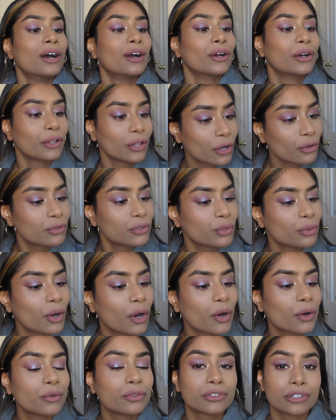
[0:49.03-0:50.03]
Glow
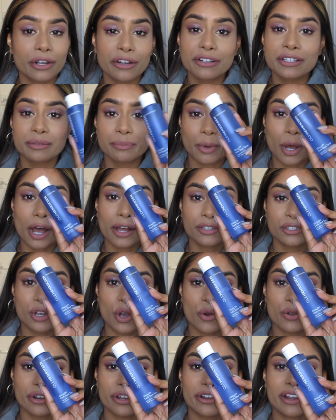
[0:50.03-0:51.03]
2O Dark Spot
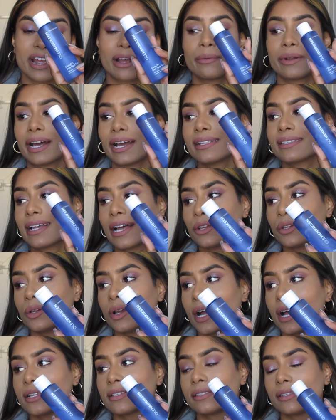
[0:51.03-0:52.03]
Toner, and when I tell you
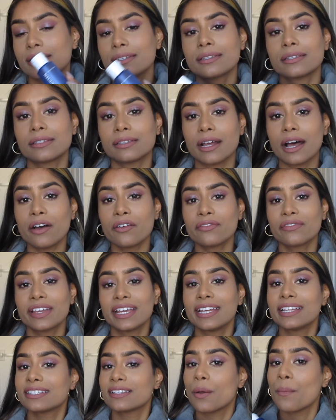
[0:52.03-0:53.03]
guys, this stuff
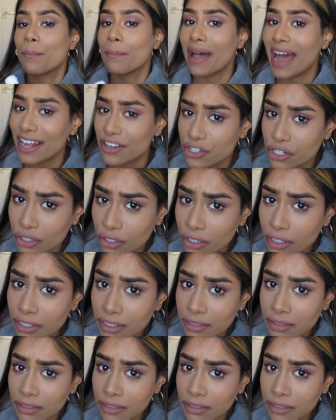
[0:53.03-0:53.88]
is magical.